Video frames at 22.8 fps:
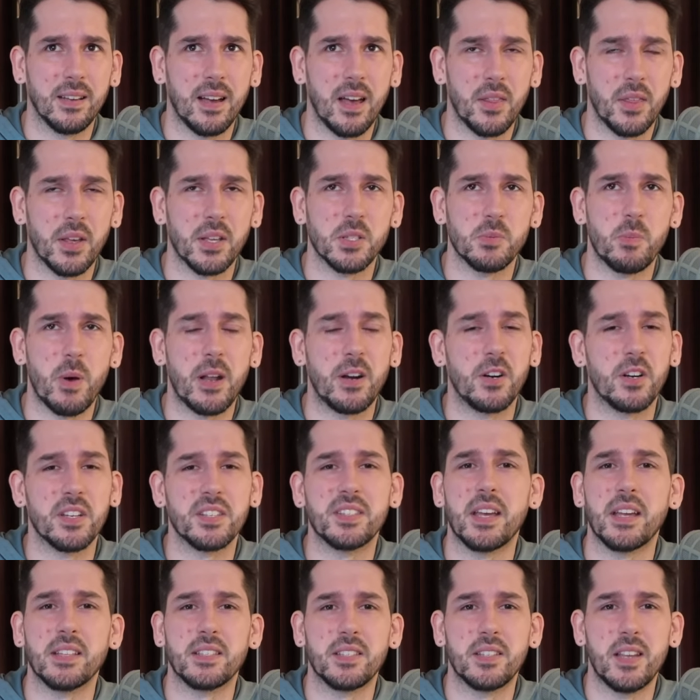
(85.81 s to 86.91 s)
think it's better to
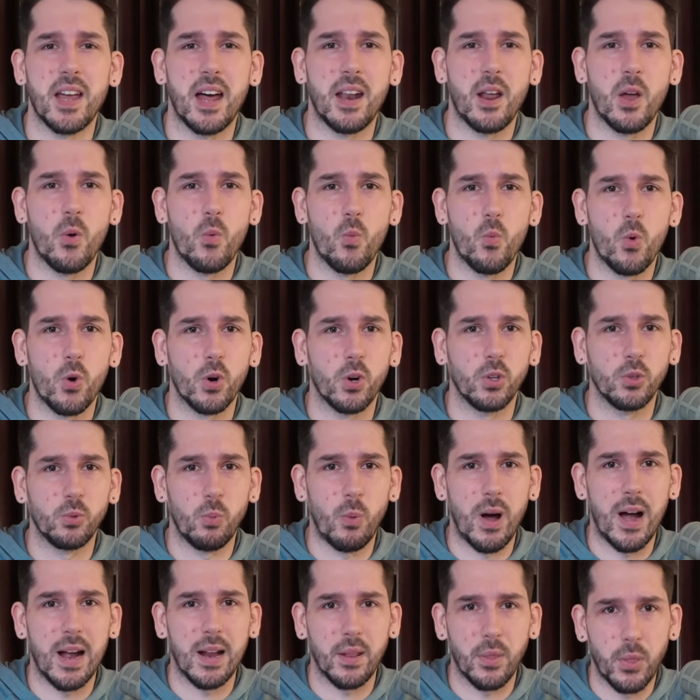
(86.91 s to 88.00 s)
say it's not a
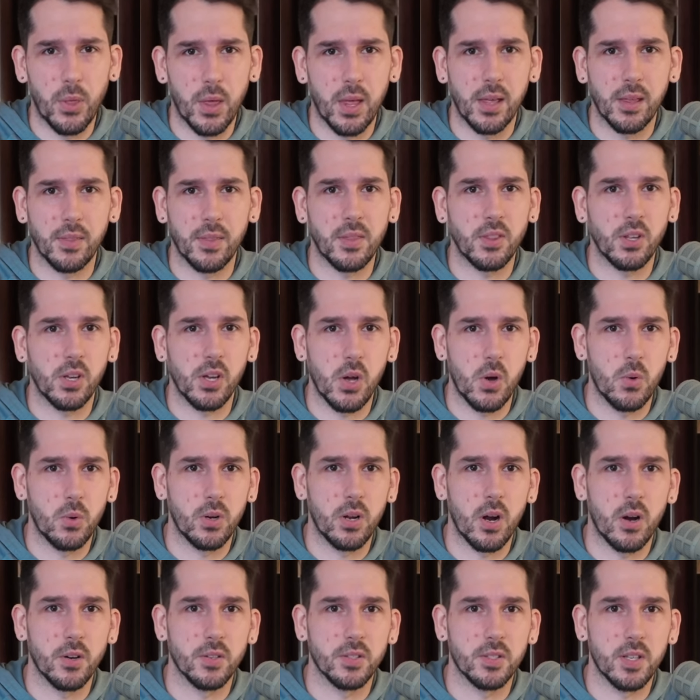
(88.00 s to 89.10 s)
worldwide thing that the code
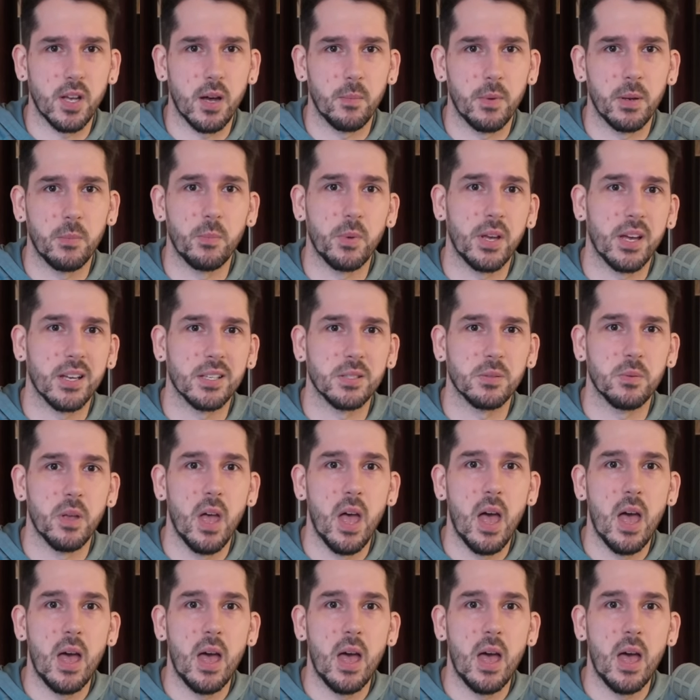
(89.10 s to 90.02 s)
cards come in, because